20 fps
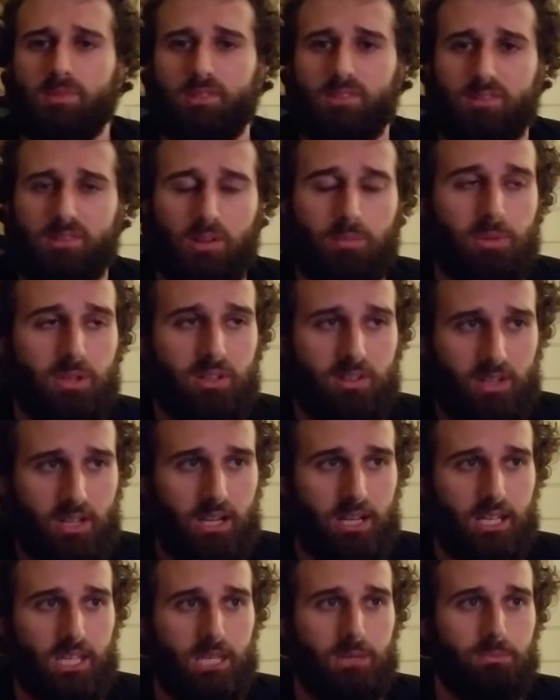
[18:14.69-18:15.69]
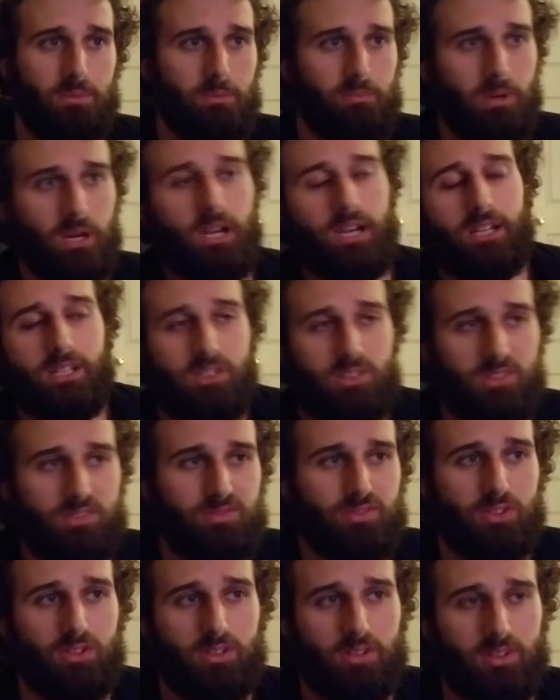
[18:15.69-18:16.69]
something to kind of keep in mind, just
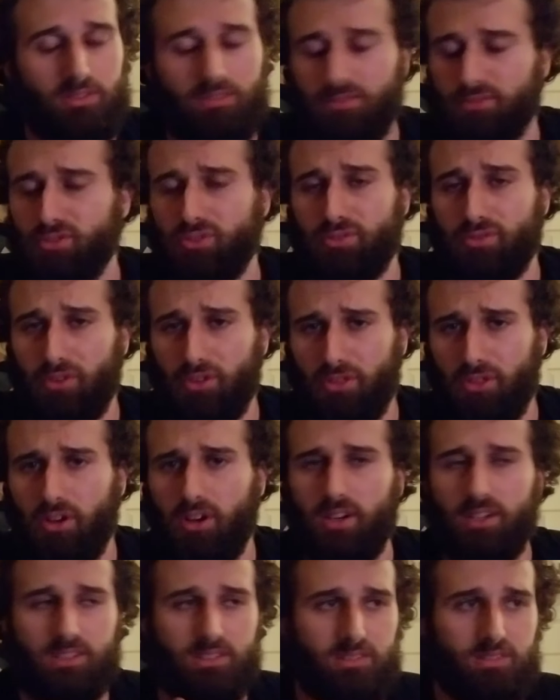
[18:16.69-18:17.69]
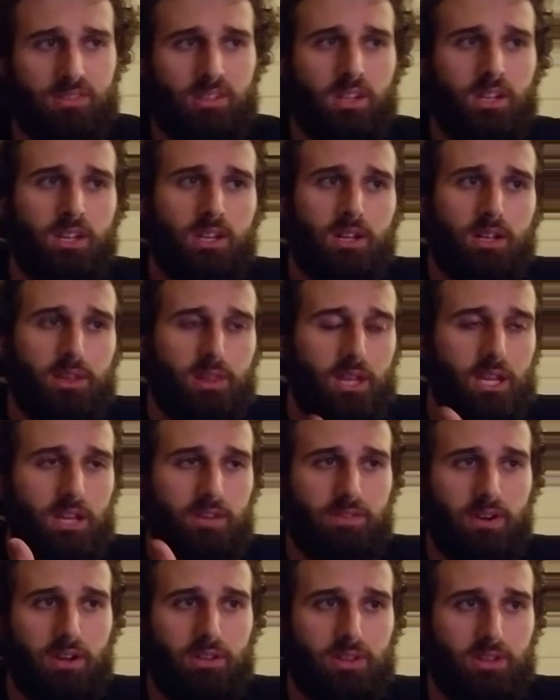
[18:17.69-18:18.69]
for food for thought, is think
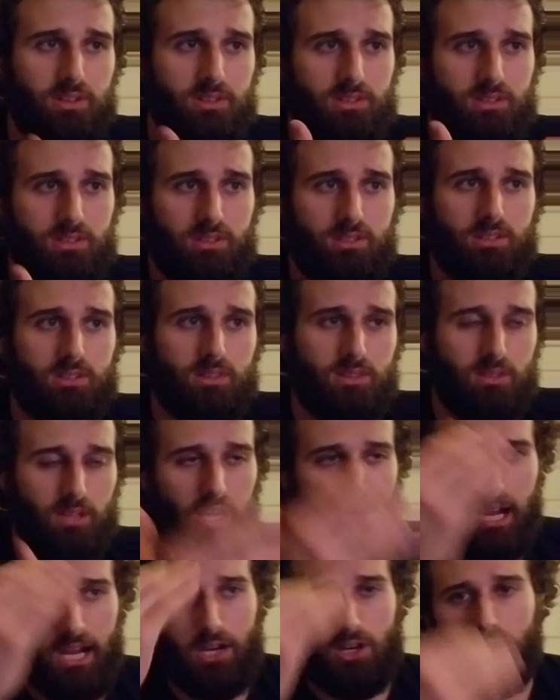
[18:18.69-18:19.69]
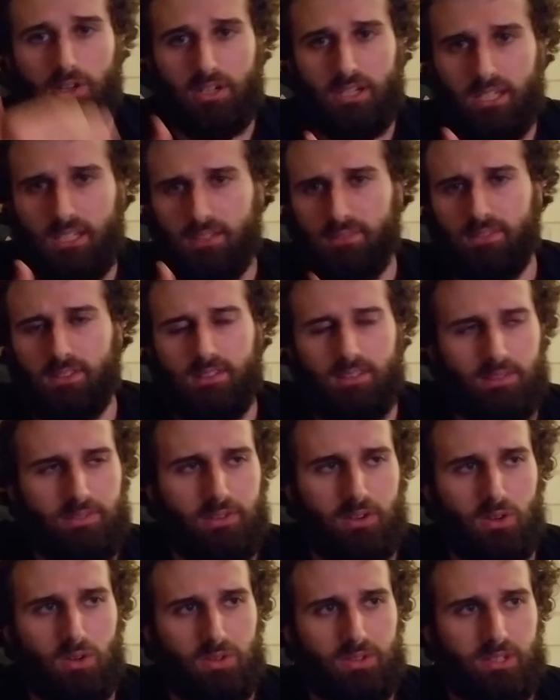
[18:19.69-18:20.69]
of how the hierarchy of the
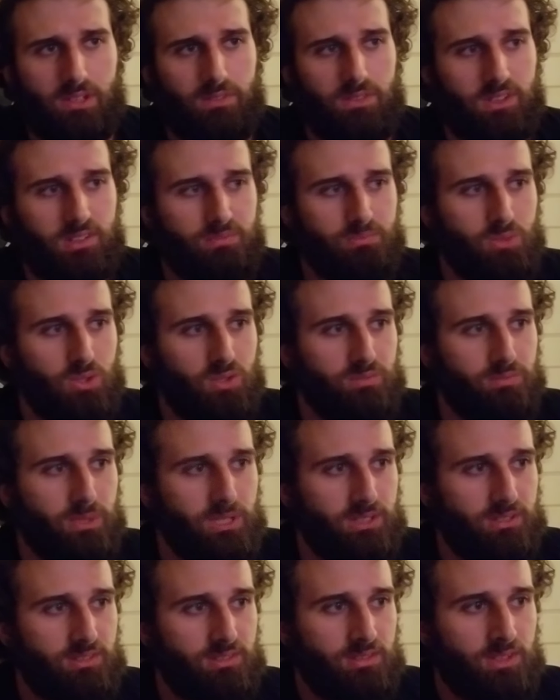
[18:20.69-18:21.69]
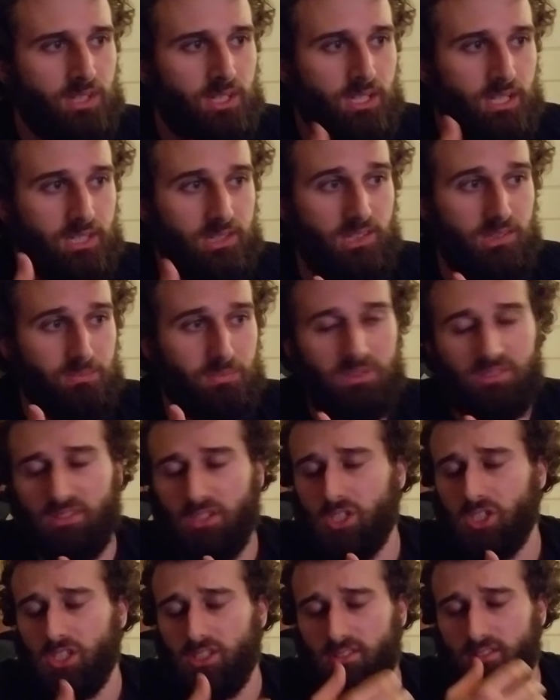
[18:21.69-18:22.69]
difficulty of these movements, these
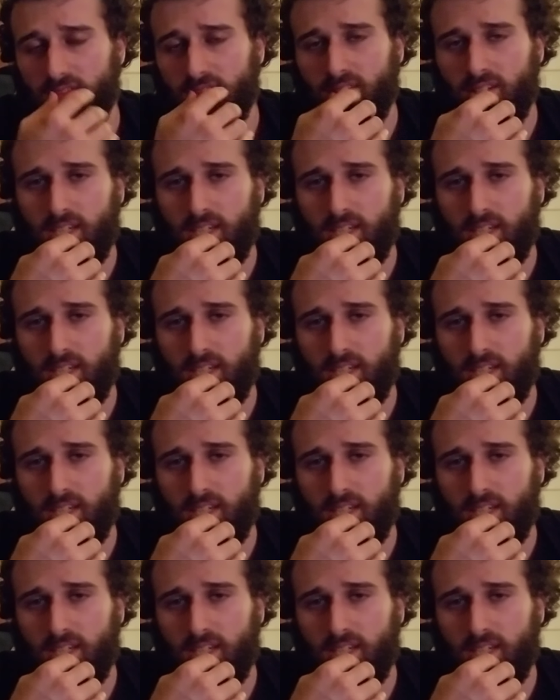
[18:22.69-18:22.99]
positions,